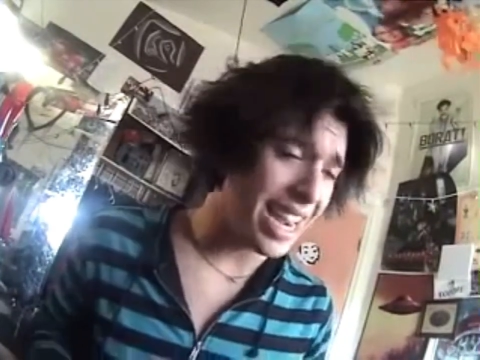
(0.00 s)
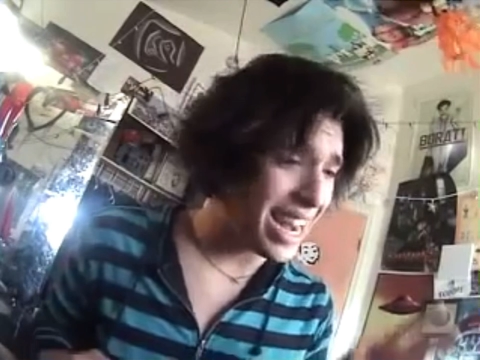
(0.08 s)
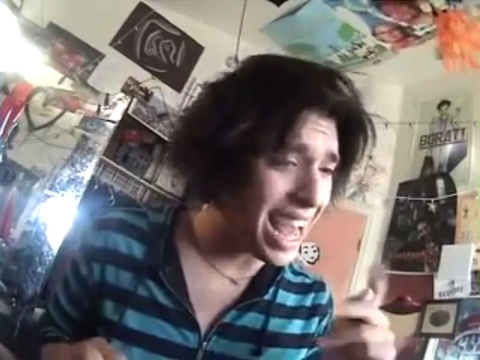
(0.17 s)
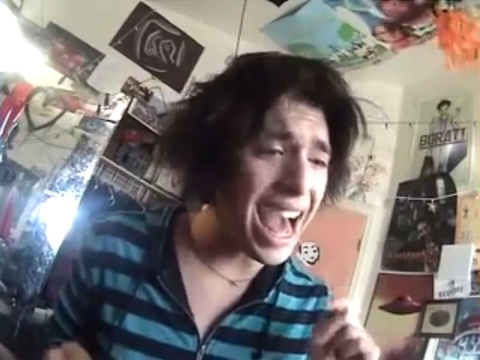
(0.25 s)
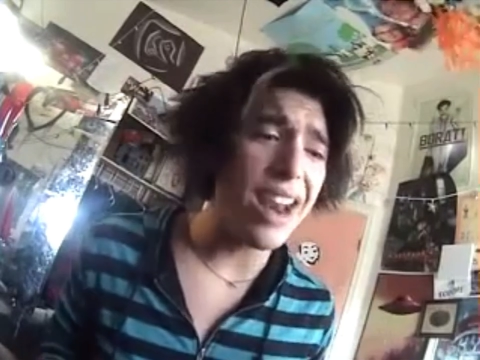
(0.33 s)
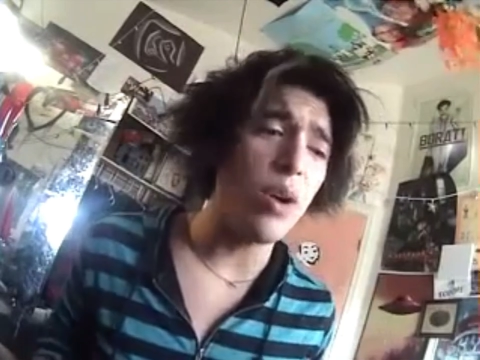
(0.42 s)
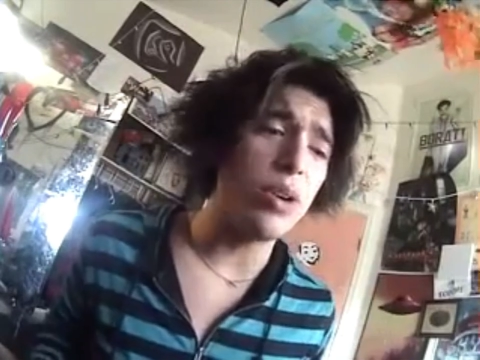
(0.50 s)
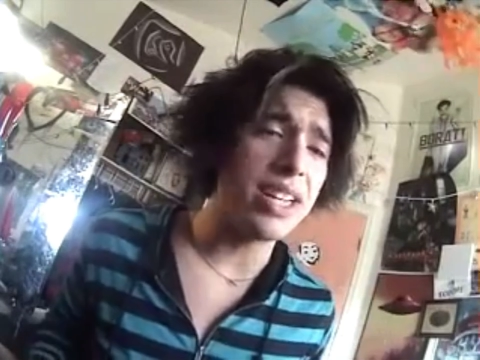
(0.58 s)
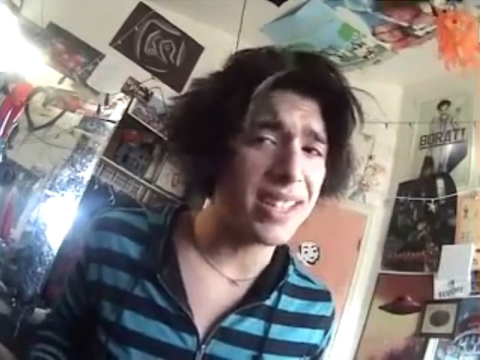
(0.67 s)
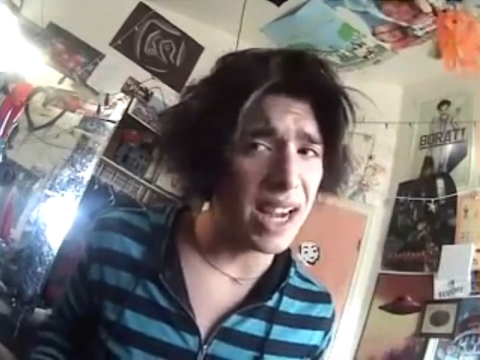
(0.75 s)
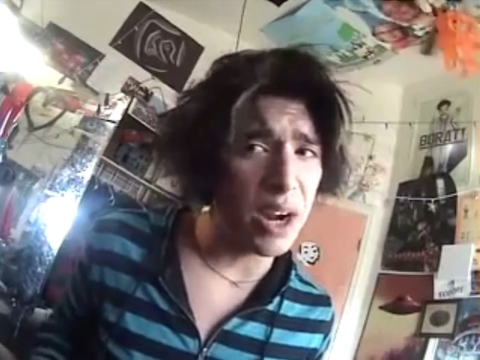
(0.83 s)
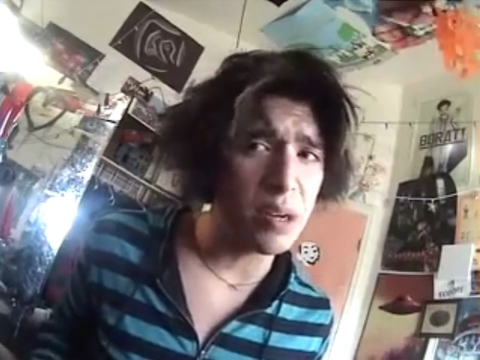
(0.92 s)
and that I don't
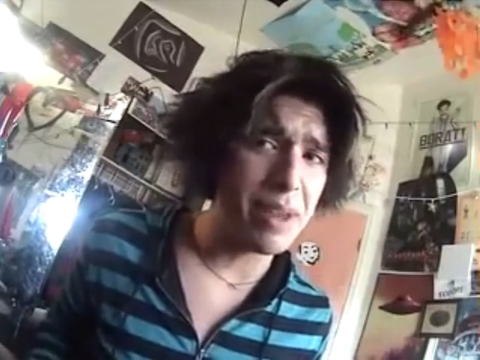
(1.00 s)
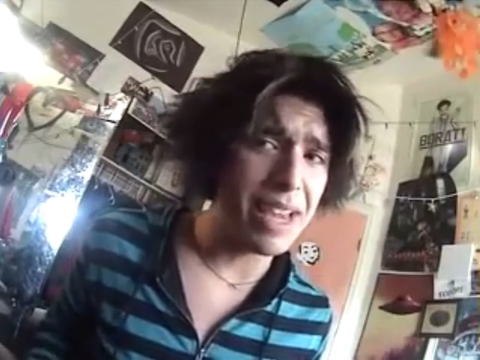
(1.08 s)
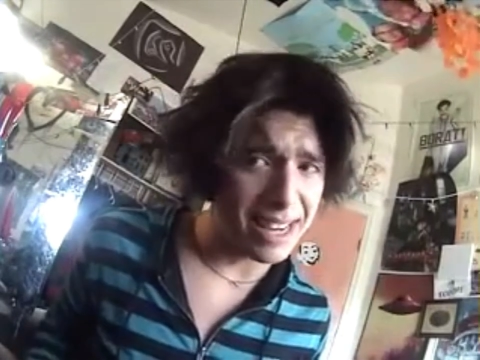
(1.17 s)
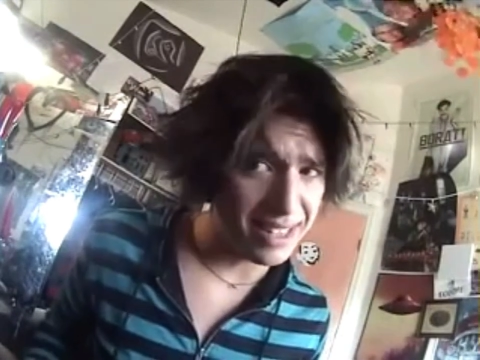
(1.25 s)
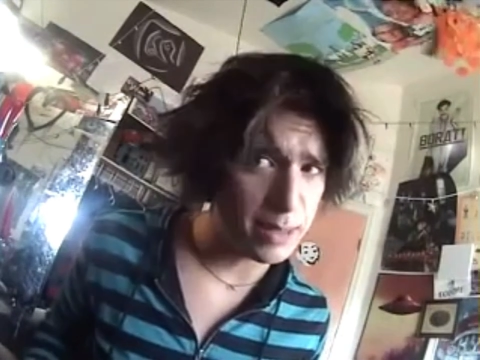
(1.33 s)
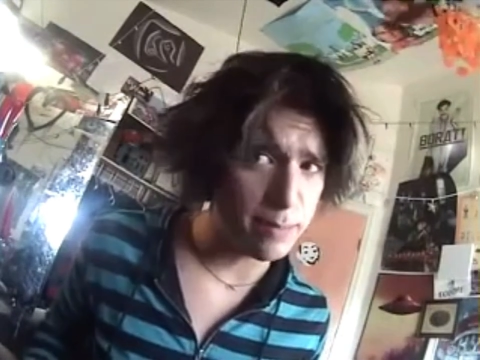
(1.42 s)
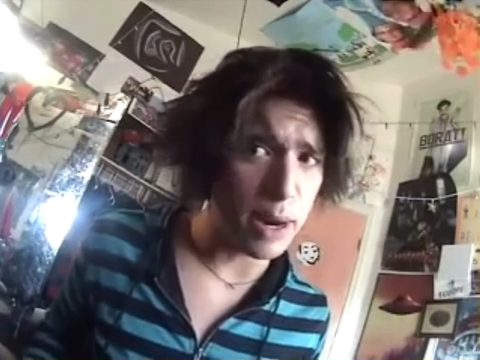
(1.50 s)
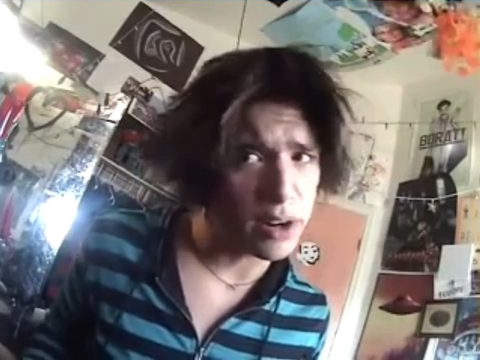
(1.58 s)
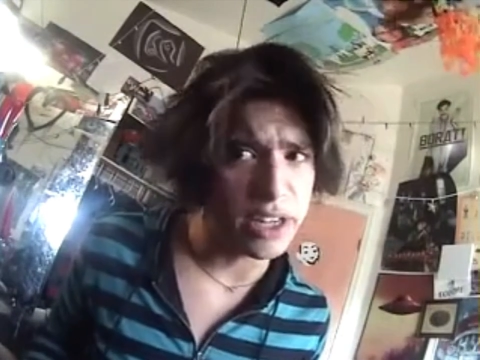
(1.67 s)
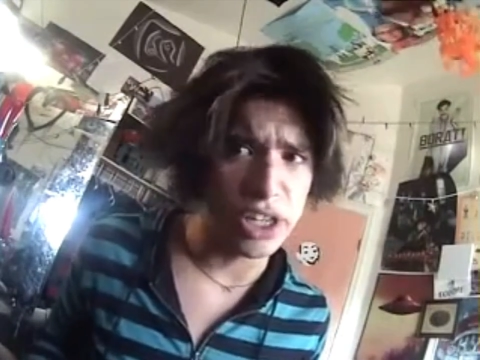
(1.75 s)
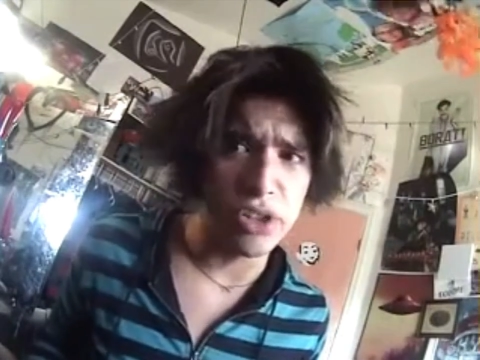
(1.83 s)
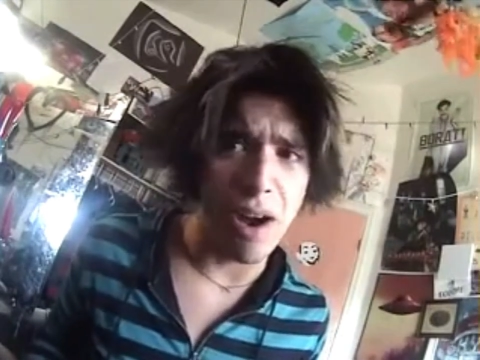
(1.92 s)
deserve to be getting this
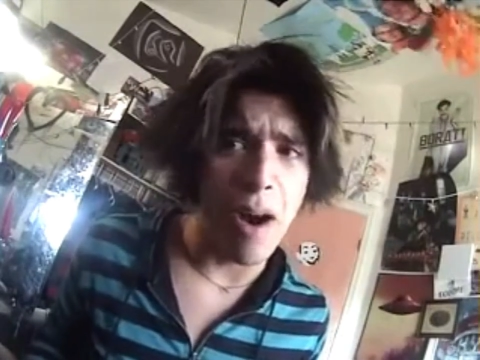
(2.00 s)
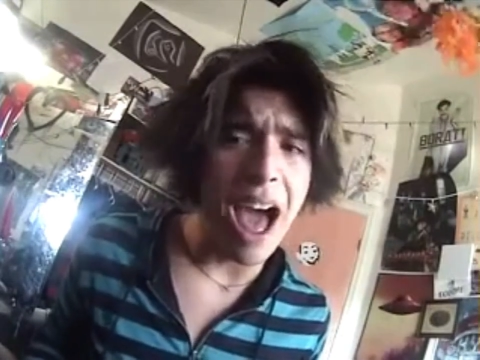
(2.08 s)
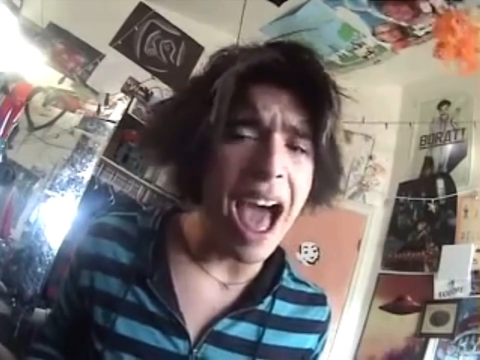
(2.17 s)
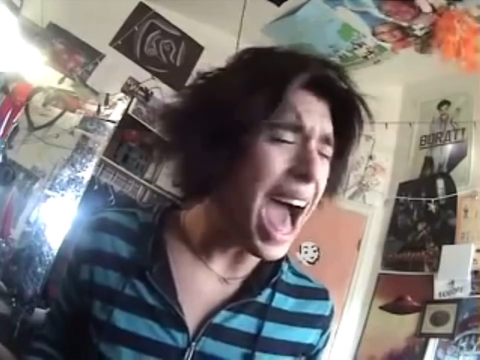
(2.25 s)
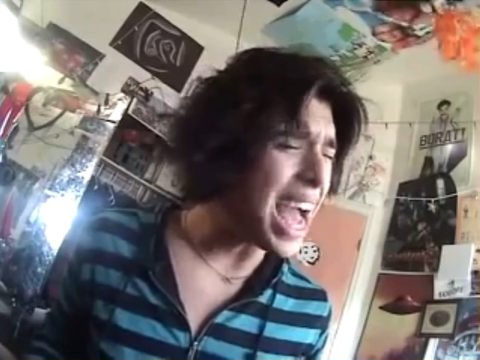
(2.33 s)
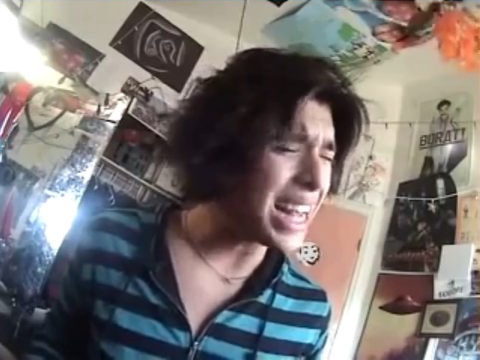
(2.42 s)
birth control.